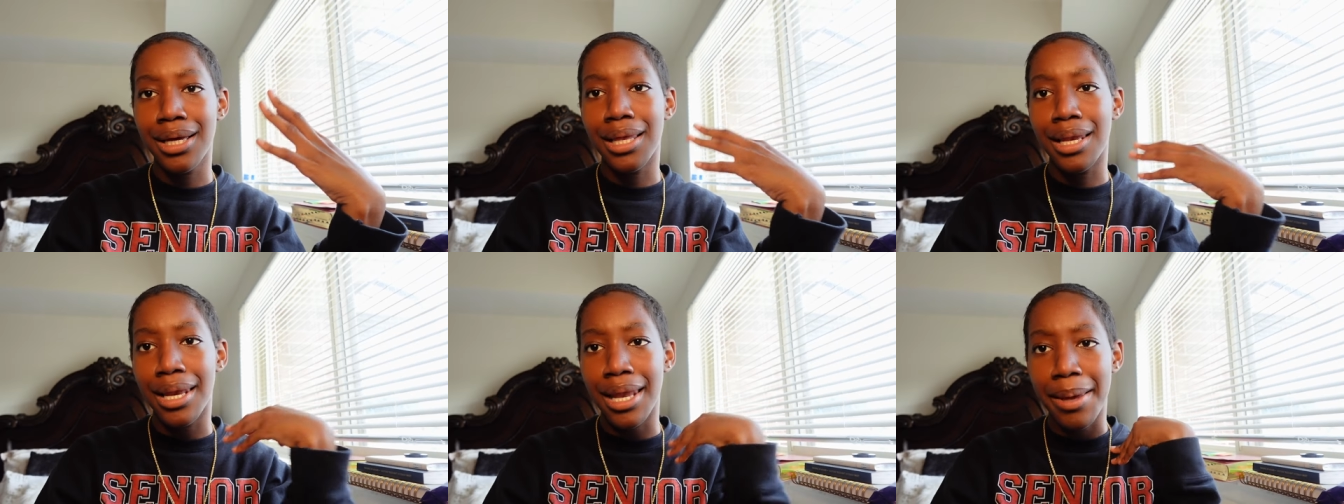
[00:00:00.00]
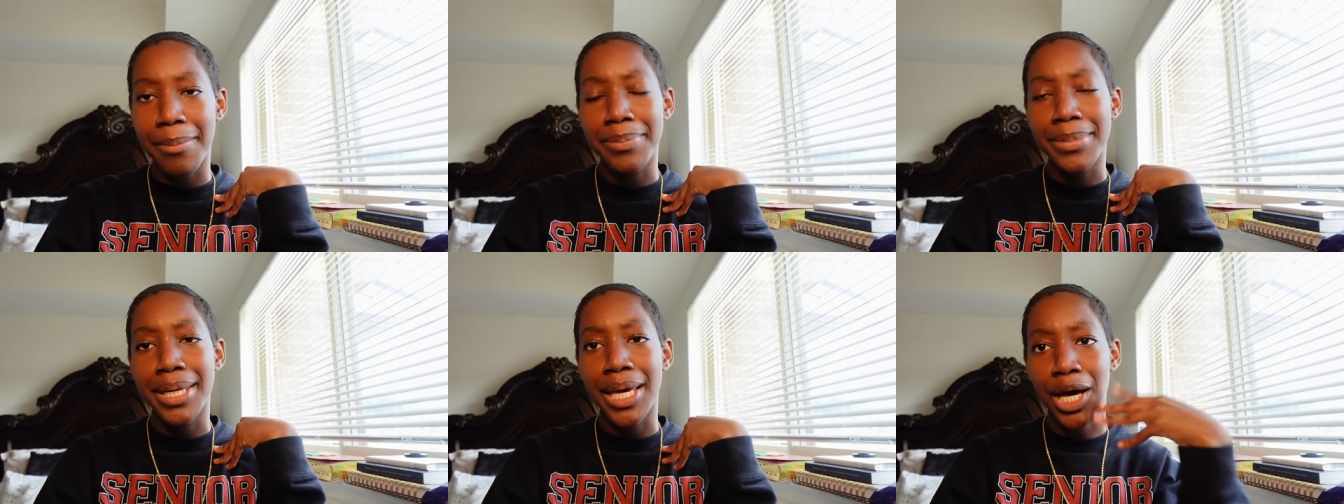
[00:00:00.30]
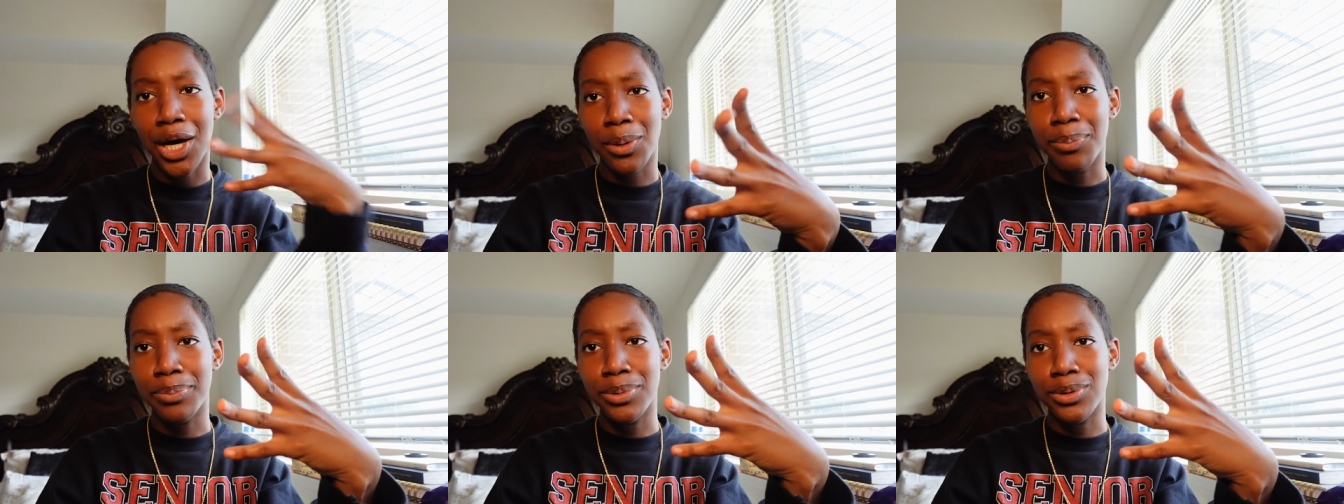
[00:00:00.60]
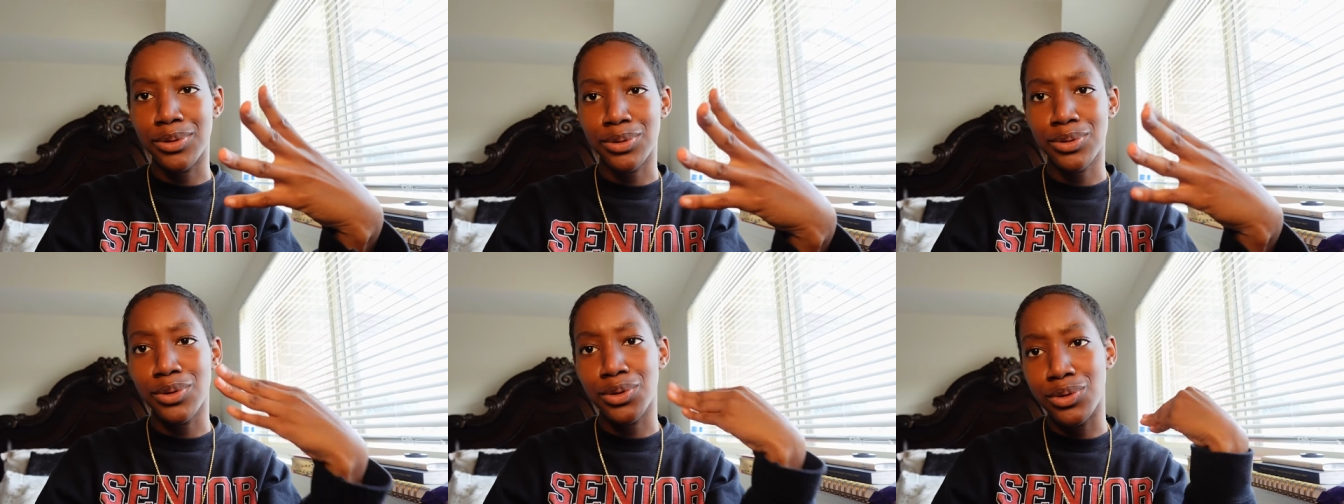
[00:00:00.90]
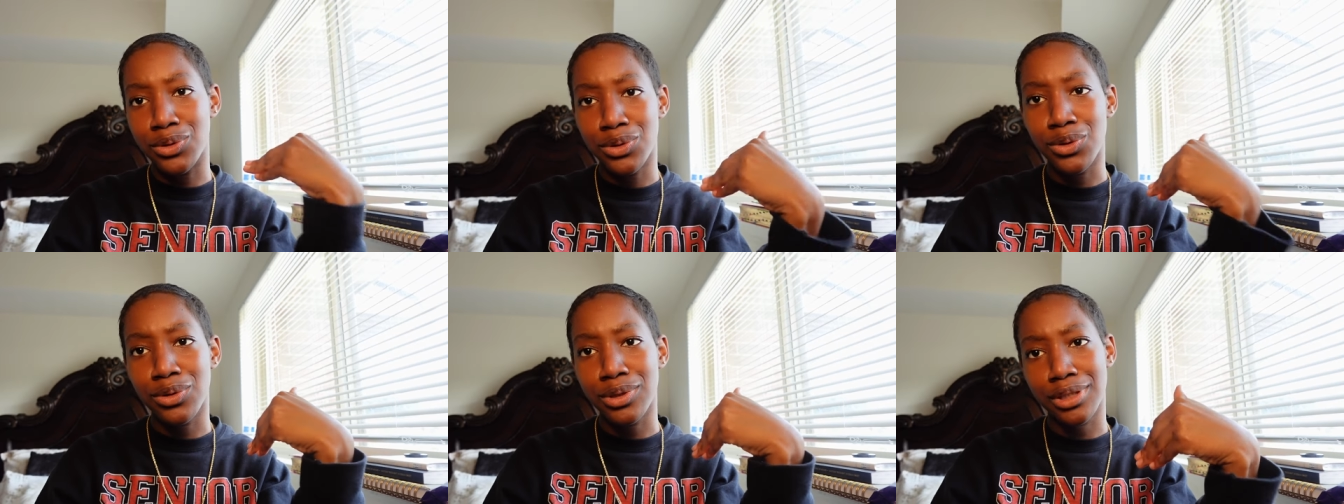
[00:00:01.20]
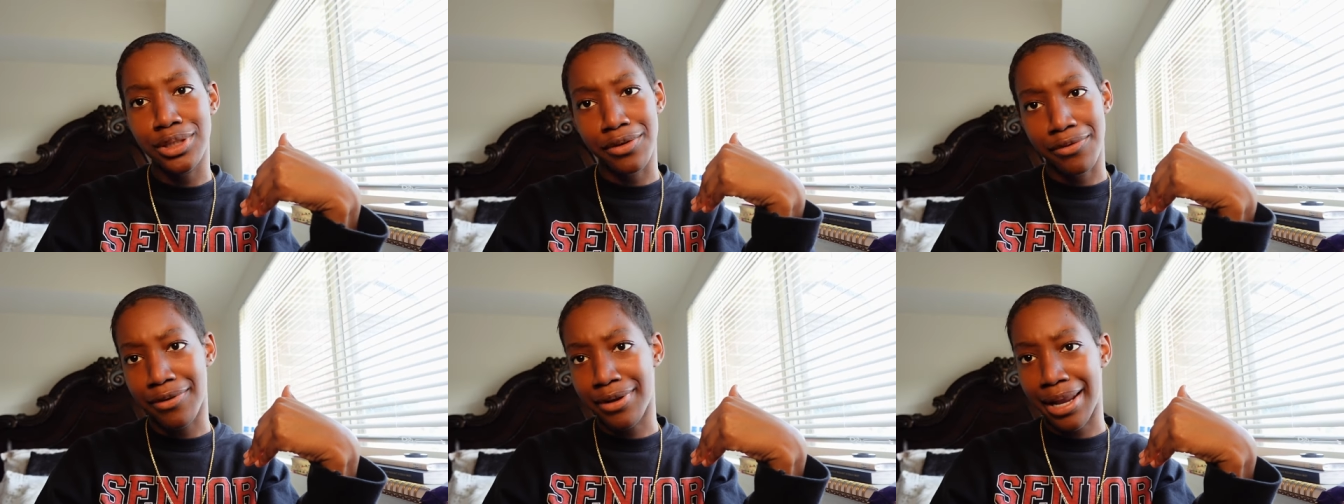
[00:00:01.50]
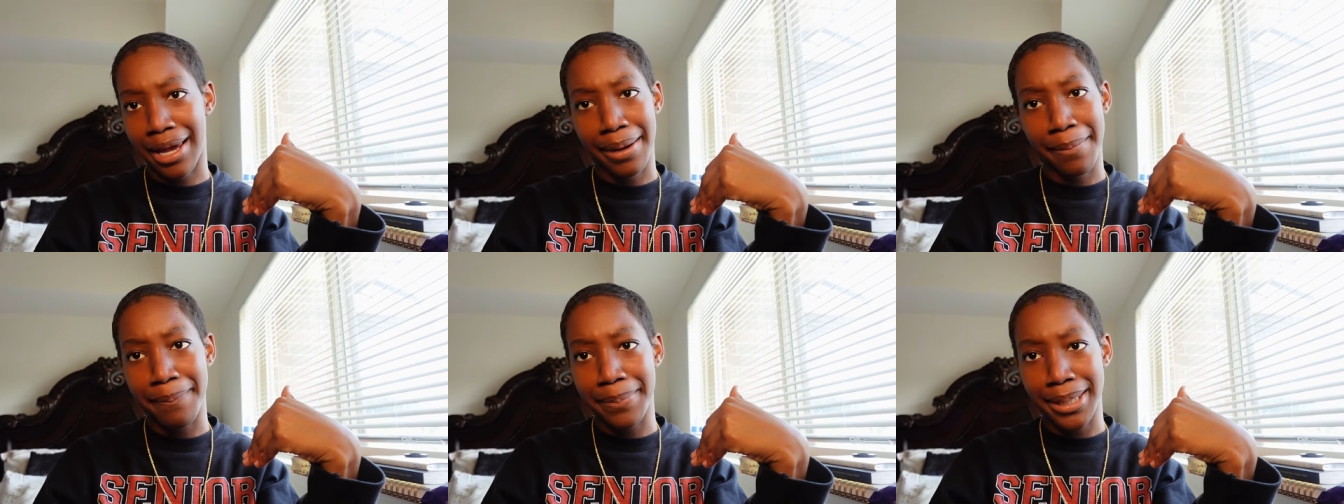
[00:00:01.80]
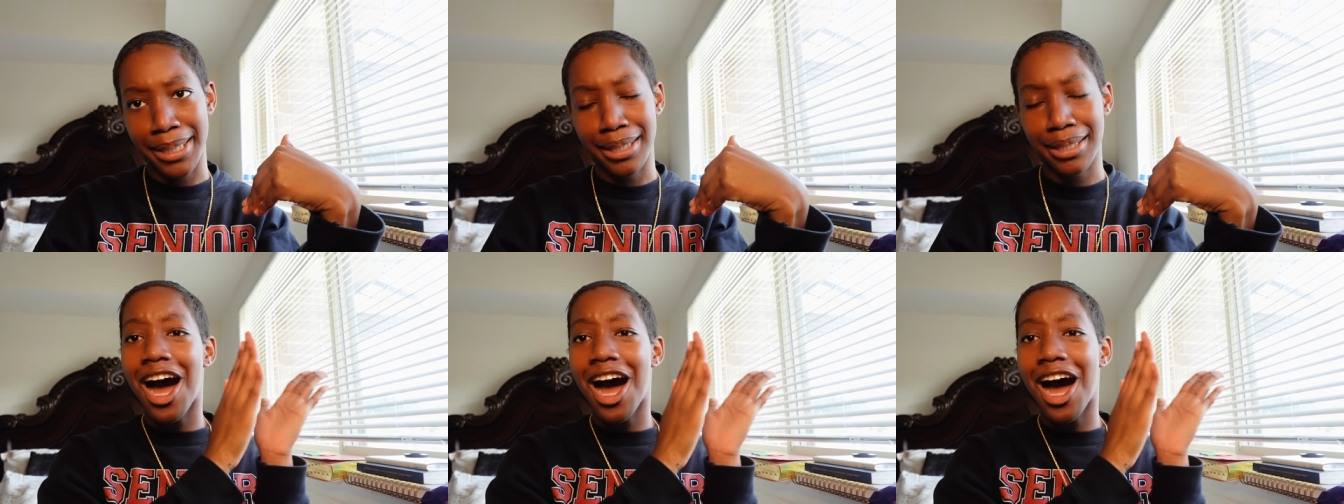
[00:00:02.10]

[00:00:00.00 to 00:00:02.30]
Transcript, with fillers: let me help you so you don't suffer like me.